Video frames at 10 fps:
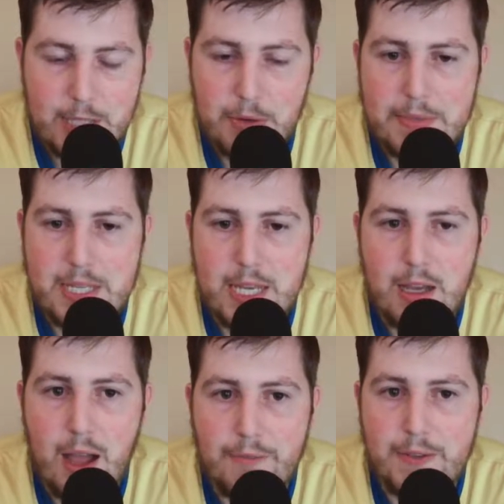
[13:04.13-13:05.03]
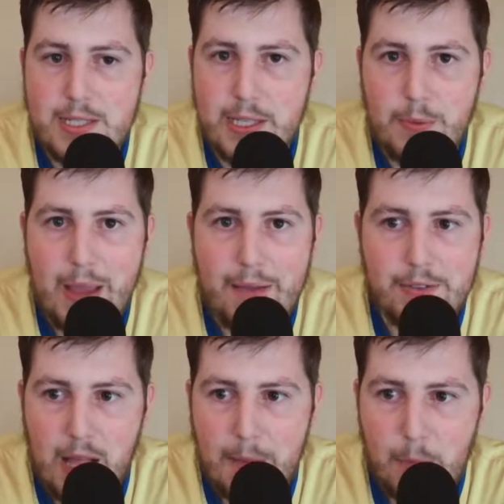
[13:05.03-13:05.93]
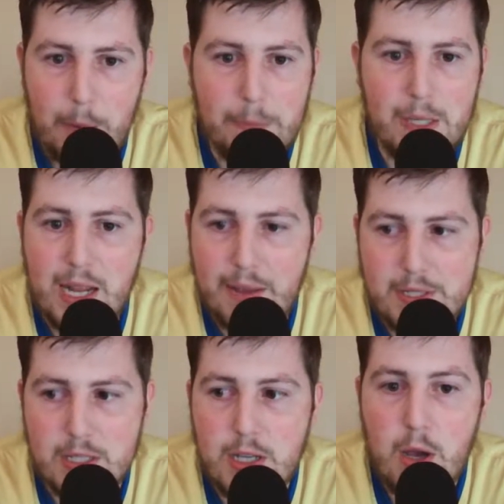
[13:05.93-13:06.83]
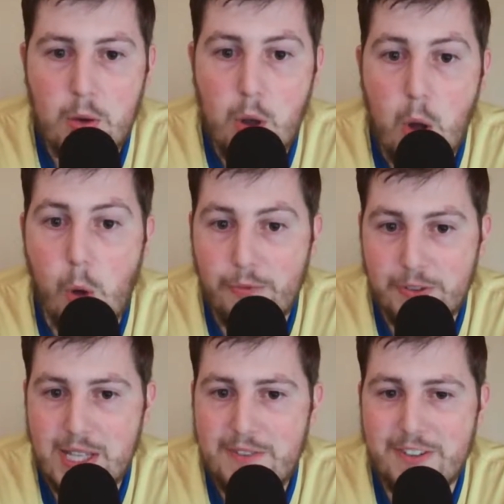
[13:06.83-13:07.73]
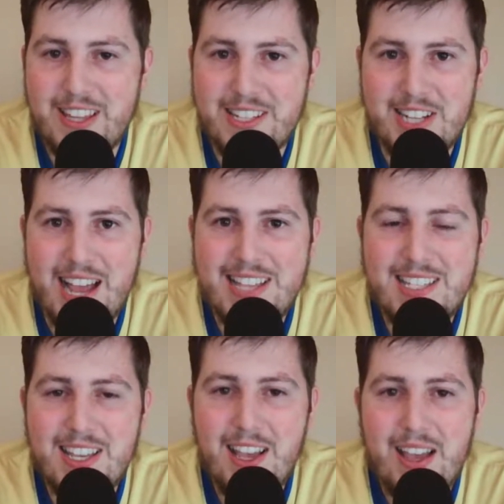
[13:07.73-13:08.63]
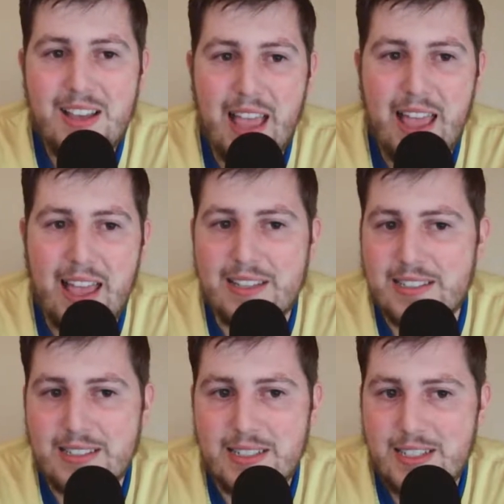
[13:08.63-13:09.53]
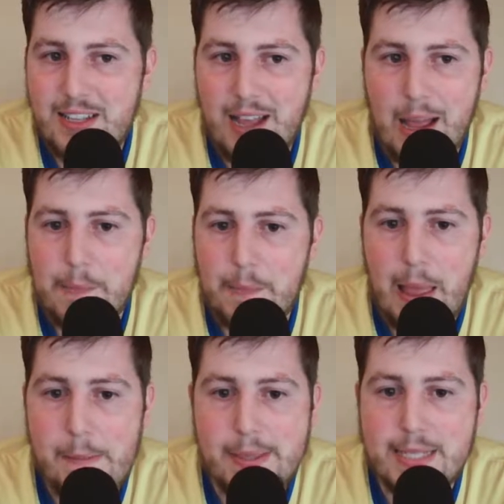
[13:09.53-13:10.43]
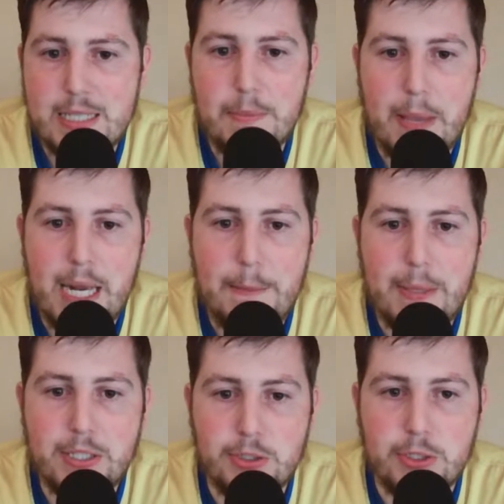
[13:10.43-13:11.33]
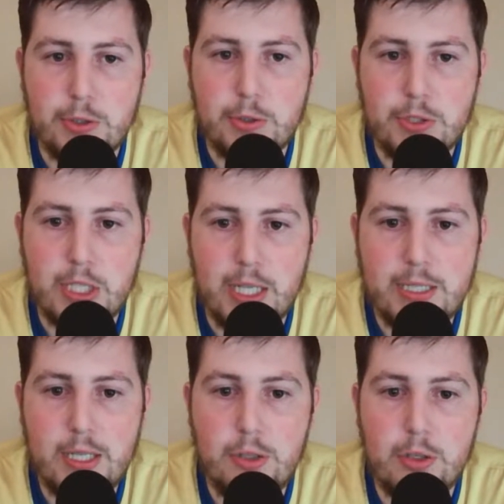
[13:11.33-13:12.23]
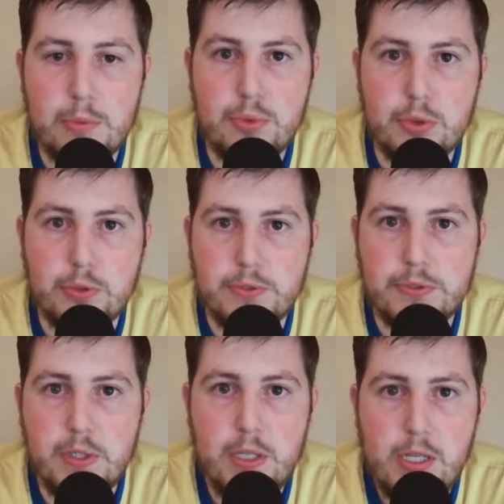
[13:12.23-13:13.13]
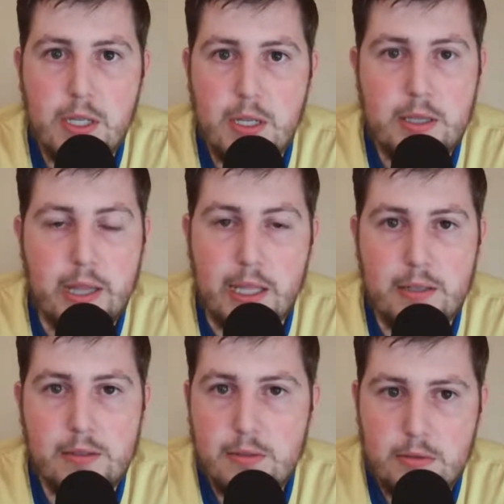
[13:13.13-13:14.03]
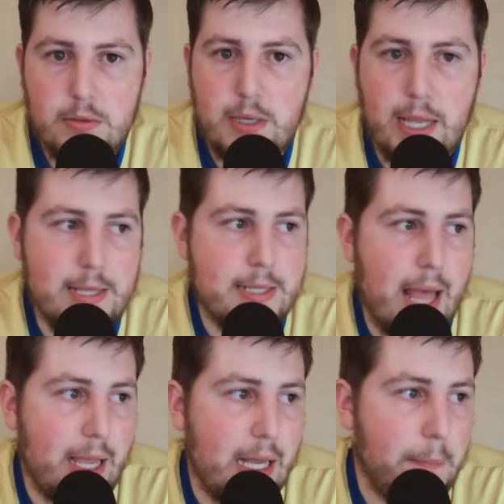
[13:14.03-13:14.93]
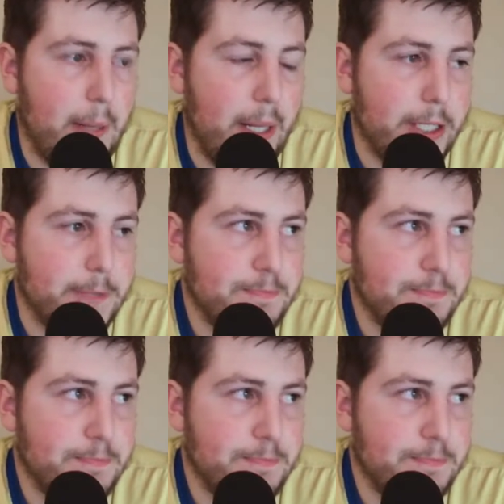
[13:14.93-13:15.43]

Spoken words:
what I'm seeing. Obviously, we have a lot more playoffs to go, hopefully, for the Jazz, and I'm anticipating Mitchell to continue to prove that he's that kind of player.